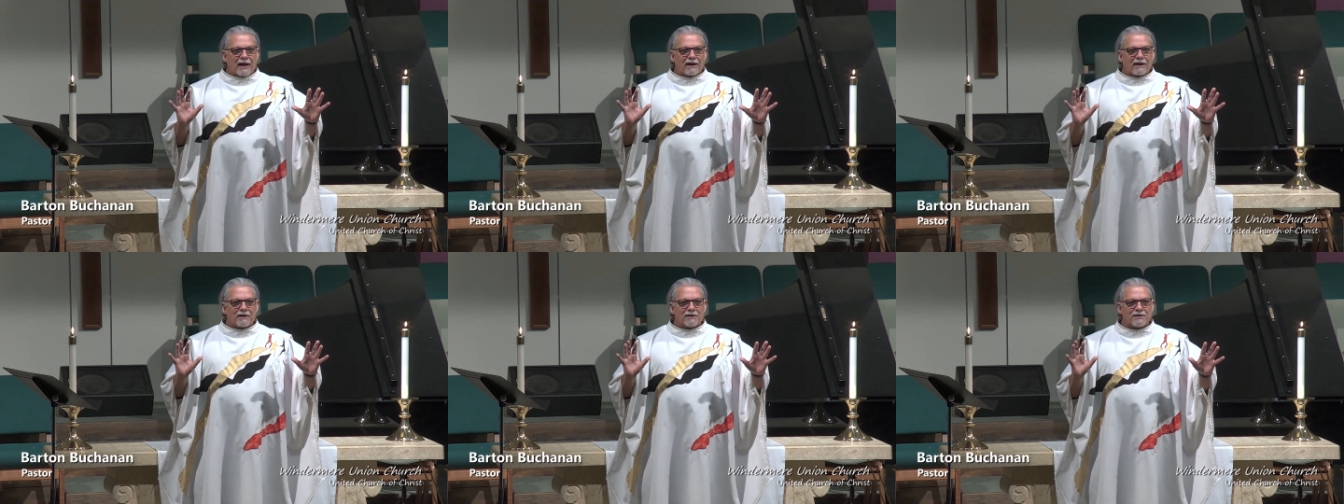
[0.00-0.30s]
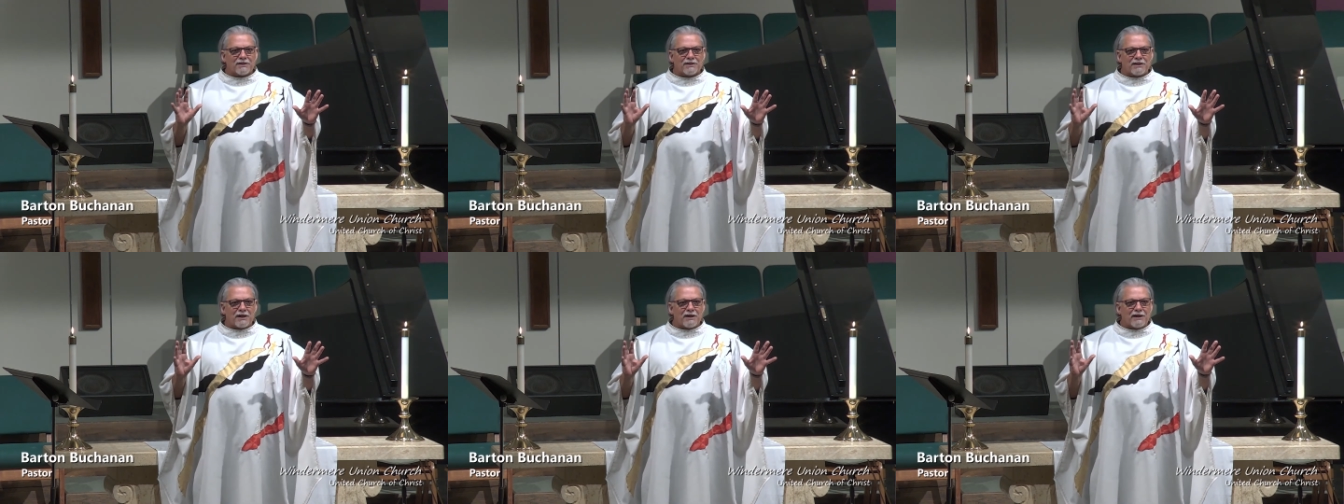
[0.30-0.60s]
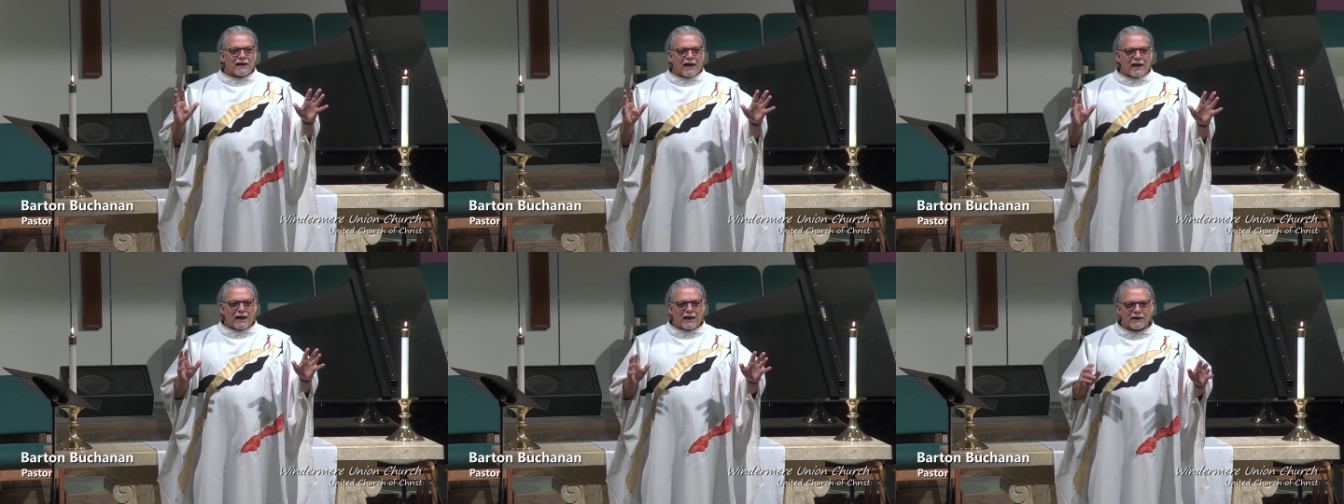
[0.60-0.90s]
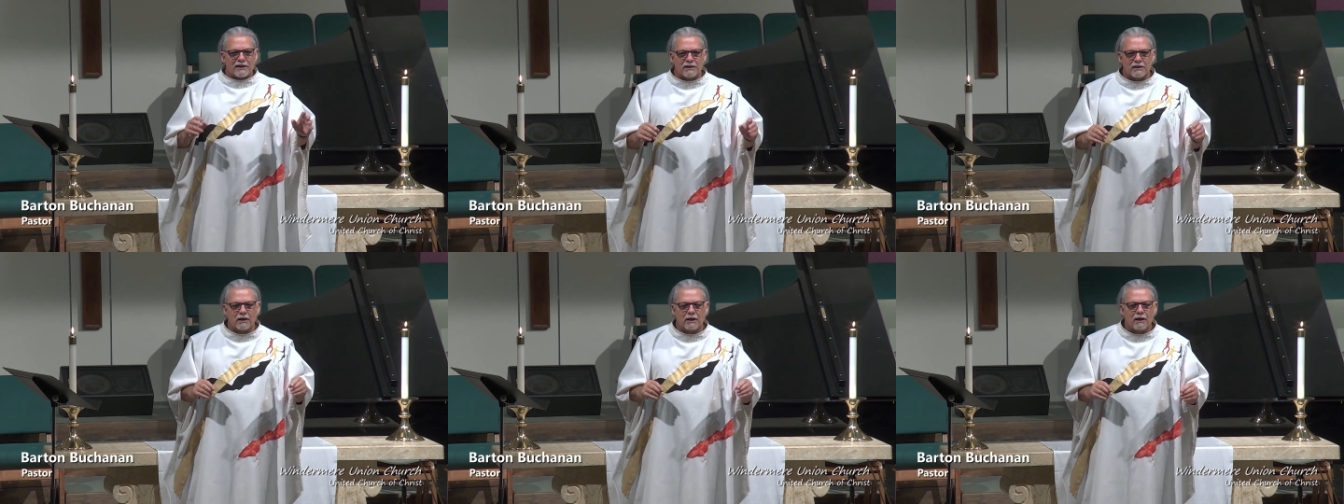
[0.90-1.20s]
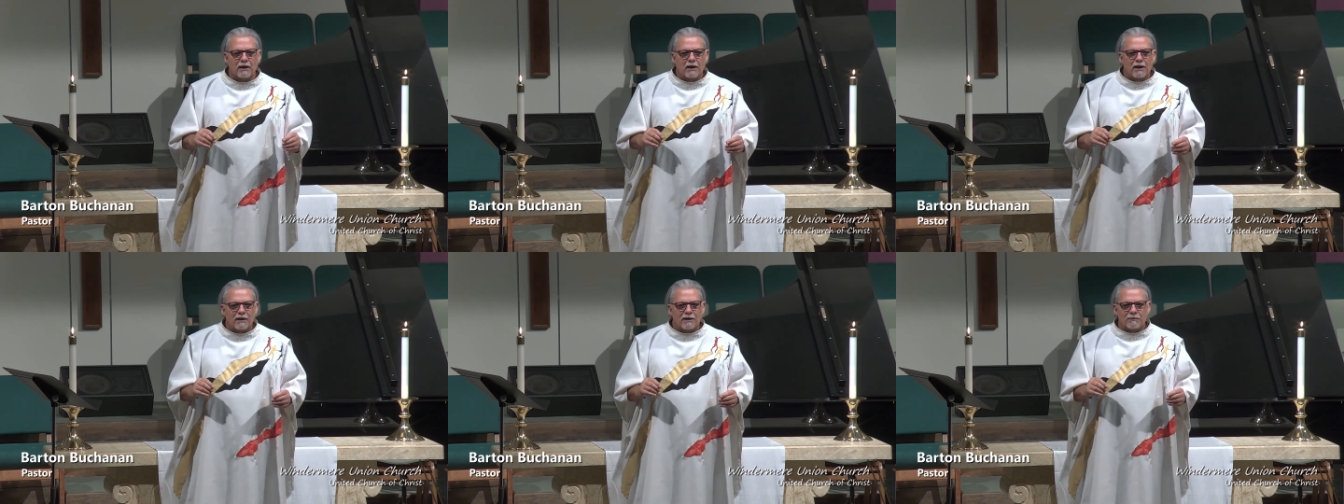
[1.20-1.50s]
stunt acts,
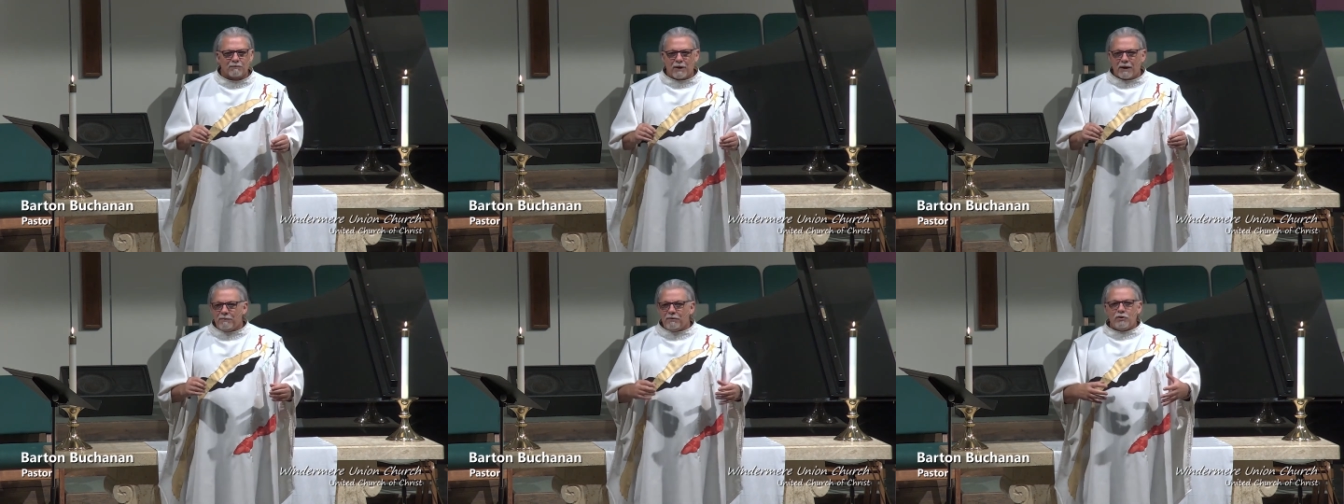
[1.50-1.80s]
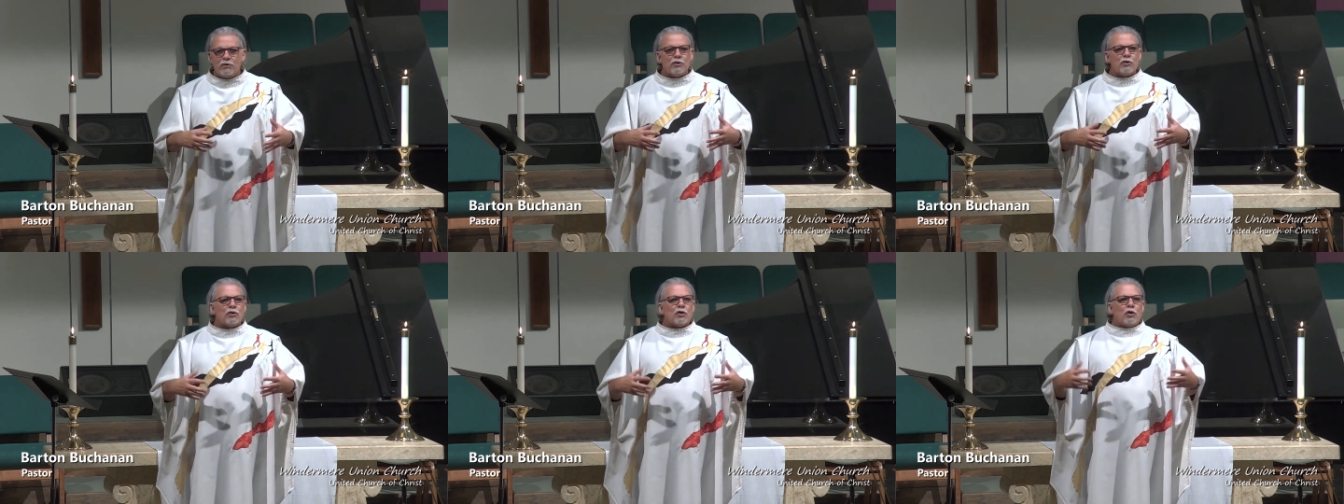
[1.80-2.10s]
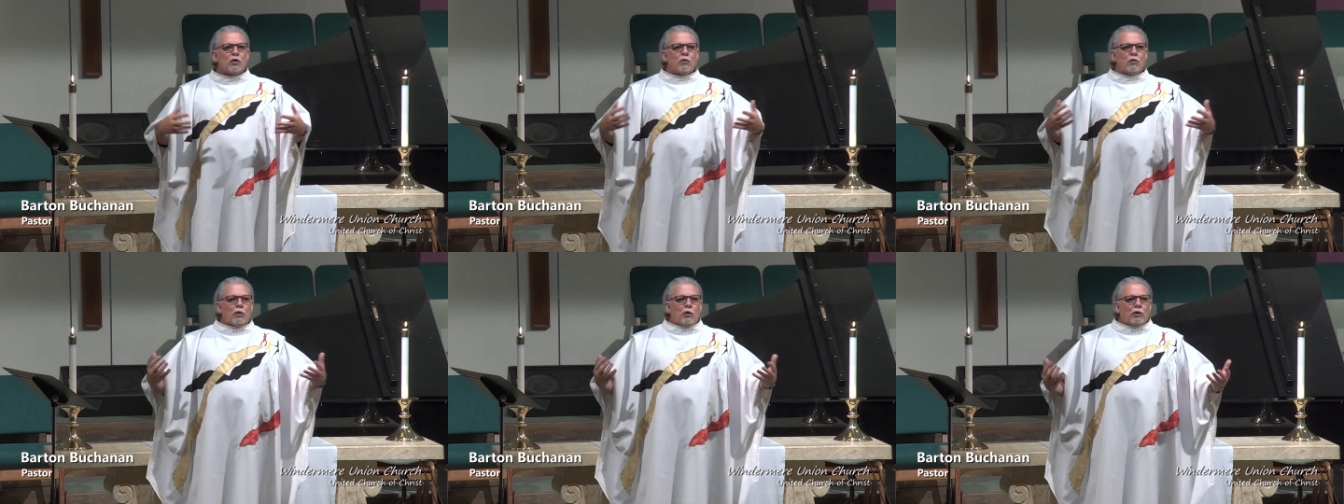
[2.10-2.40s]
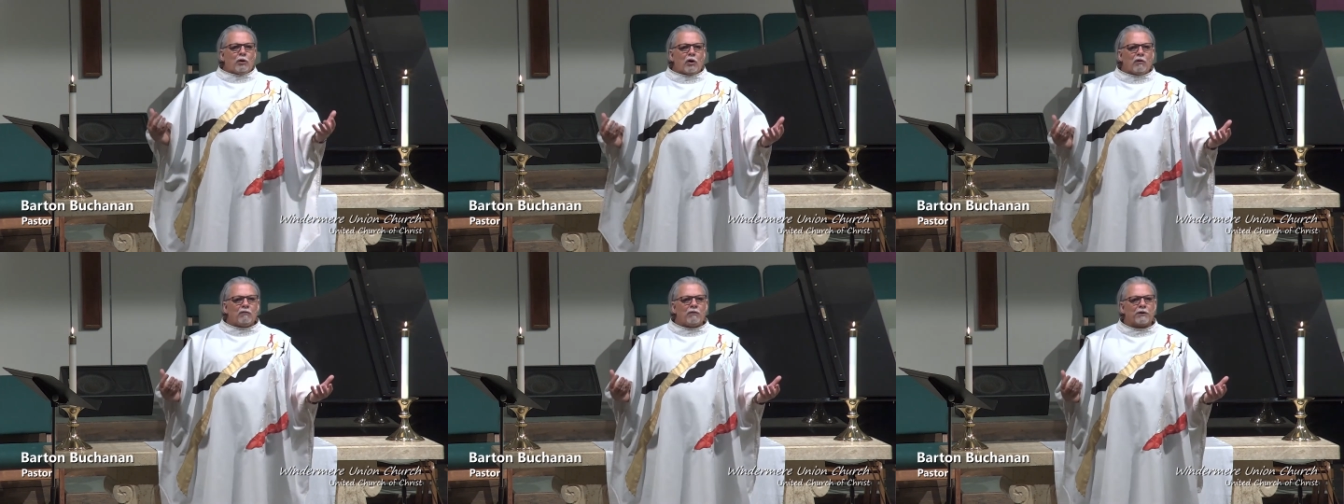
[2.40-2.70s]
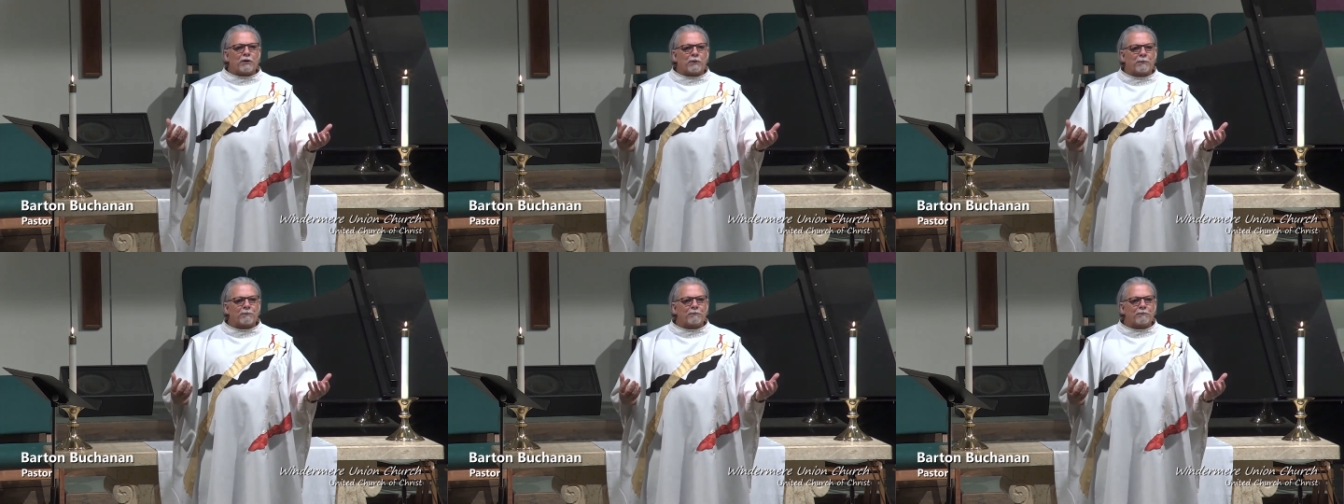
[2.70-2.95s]
then maybe you just could rule over them